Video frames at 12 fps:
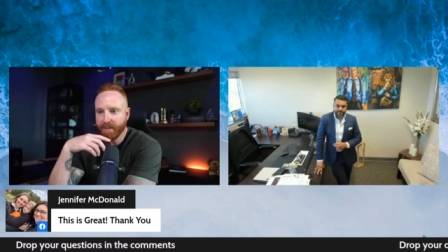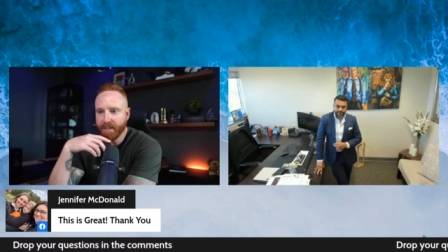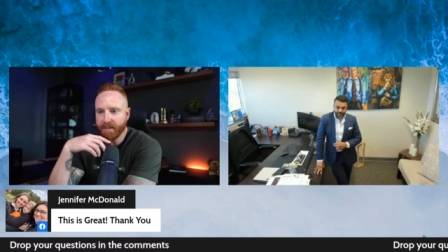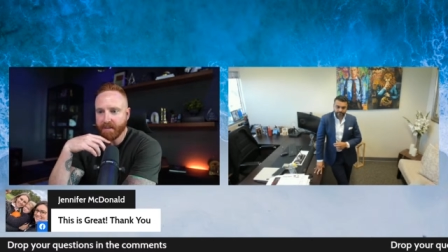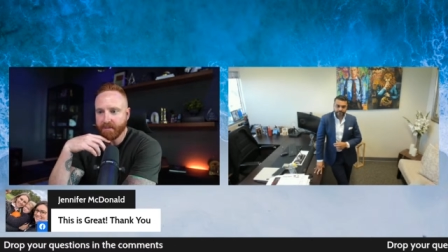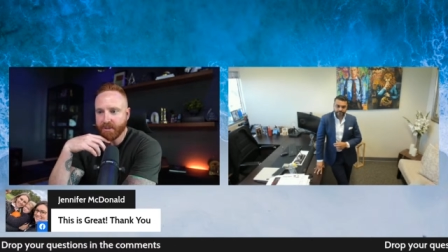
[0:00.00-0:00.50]

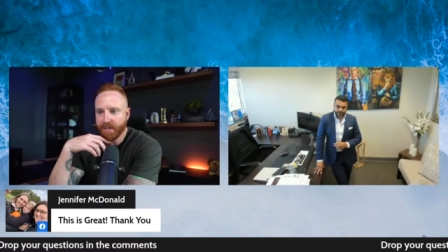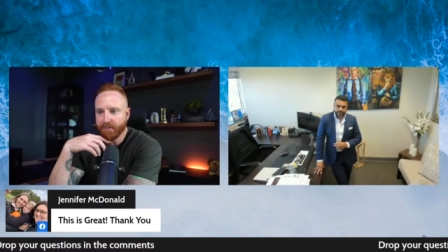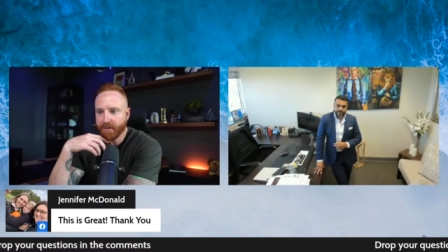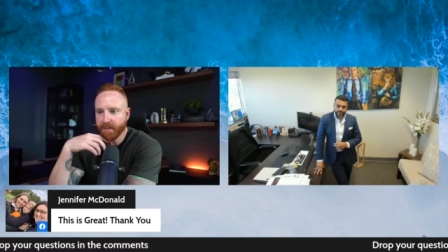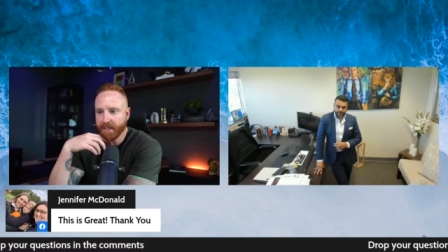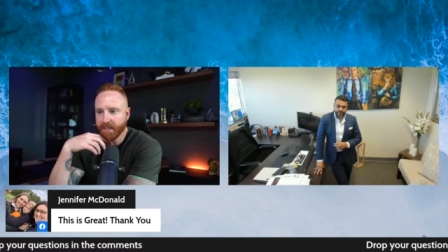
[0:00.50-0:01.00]
But
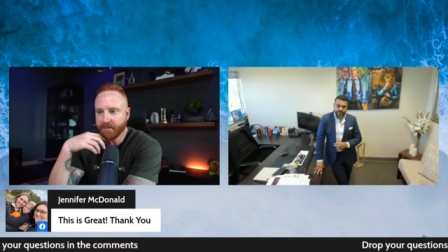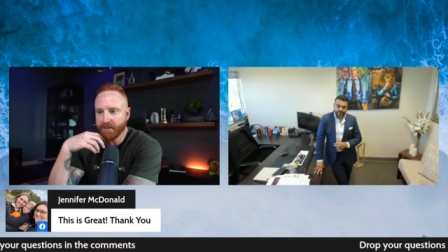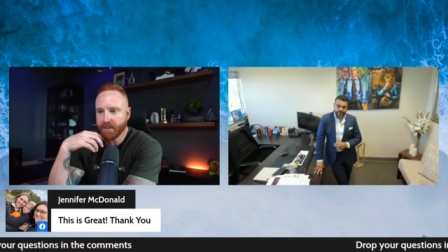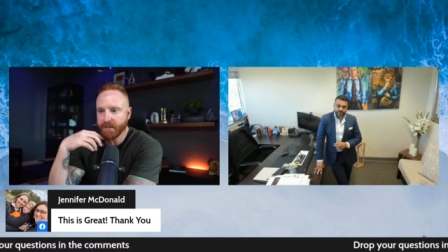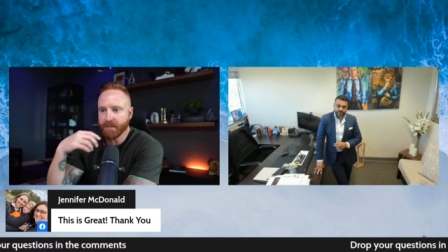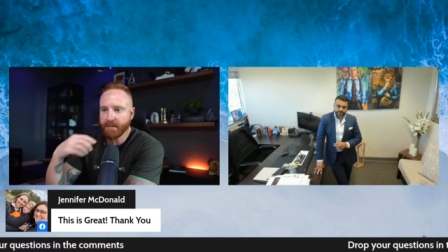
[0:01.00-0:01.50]
Jennifer, thanks
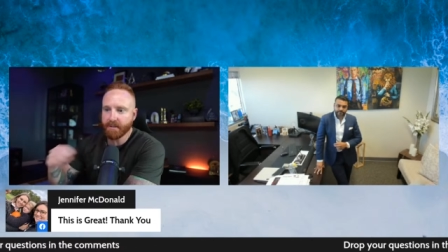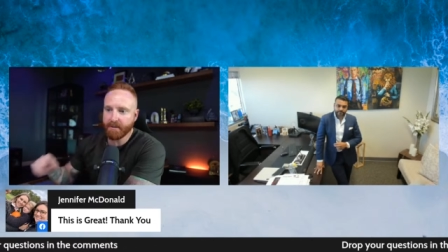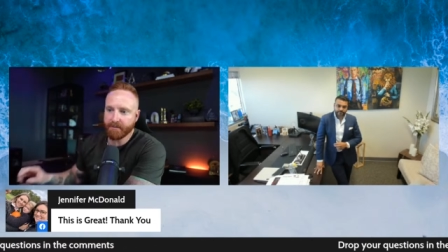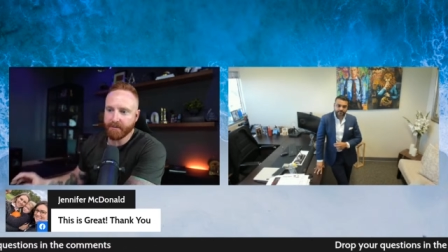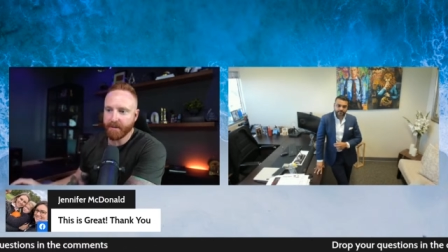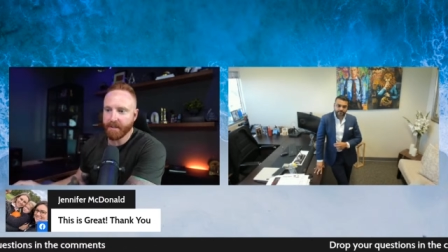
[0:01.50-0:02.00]
for
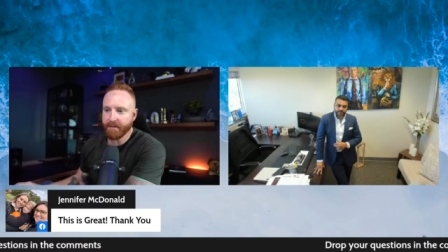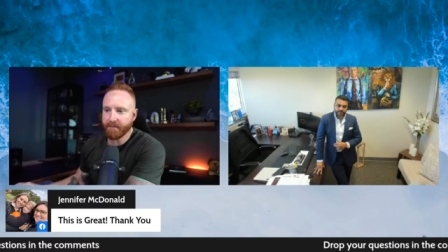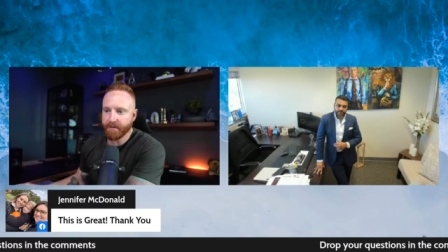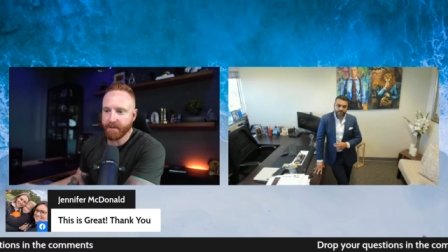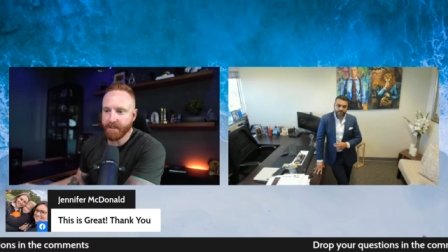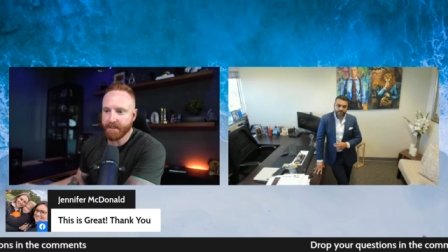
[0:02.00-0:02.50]
for the
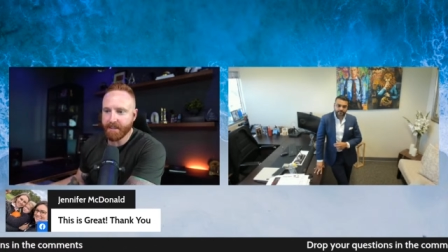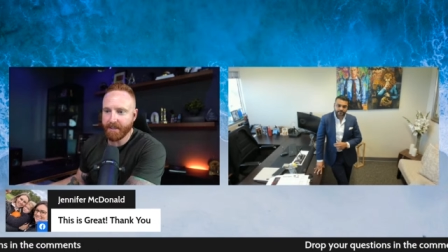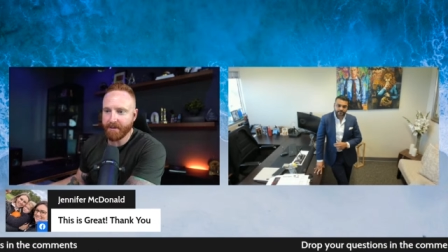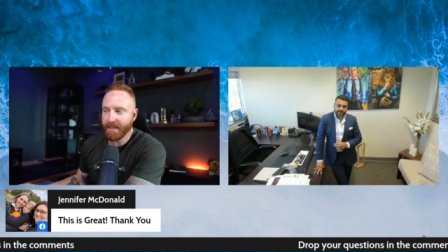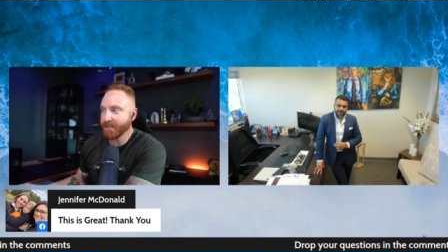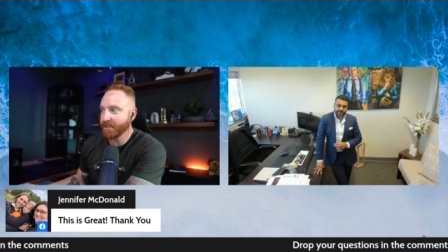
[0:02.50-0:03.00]
for uh, saying
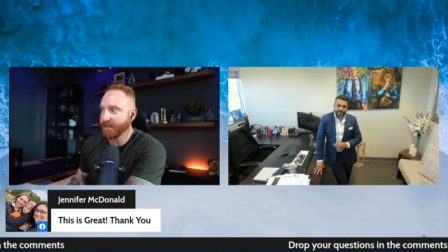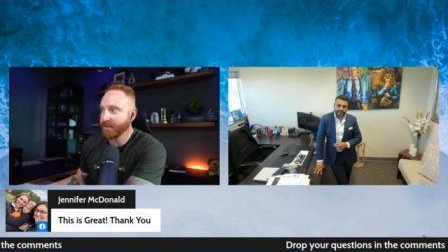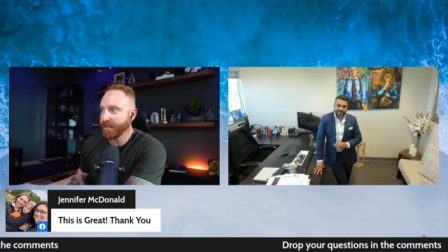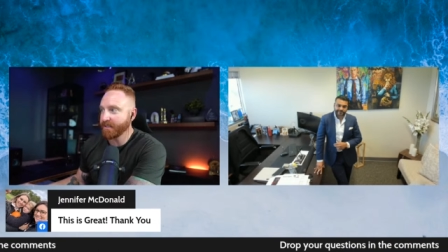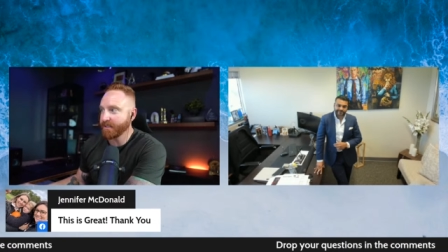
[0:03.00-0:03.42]
Raj is great.